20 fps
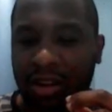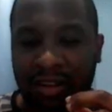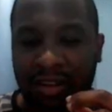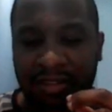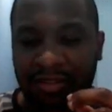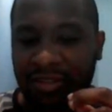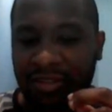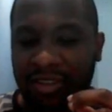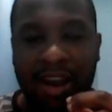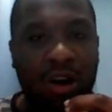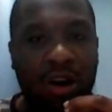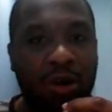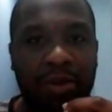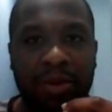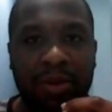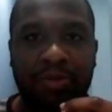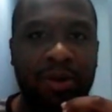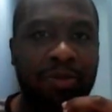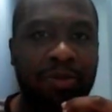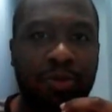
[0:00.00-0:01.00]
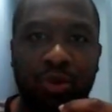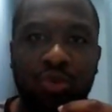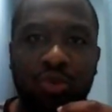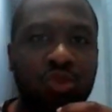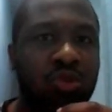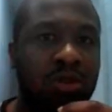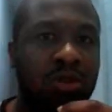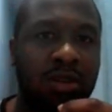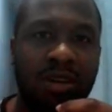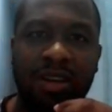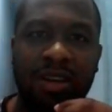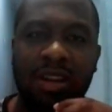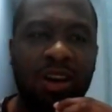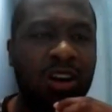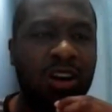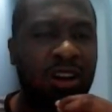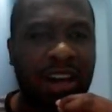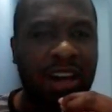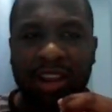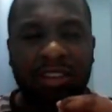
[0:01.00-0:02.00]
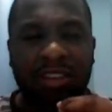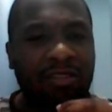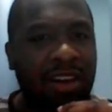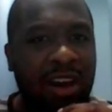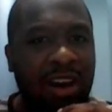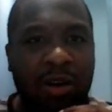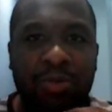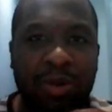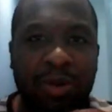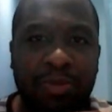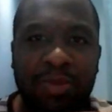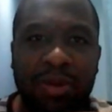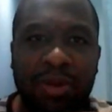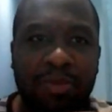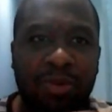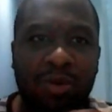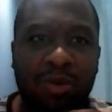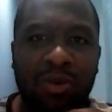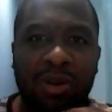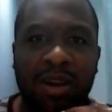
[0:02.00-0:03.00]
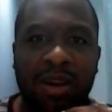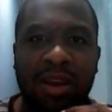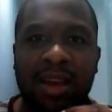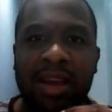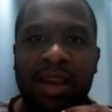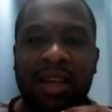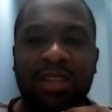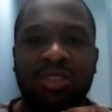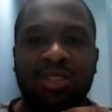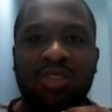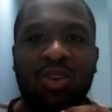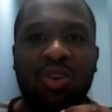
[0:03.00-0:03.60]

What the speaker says: I love helping people to learn. I love helping people.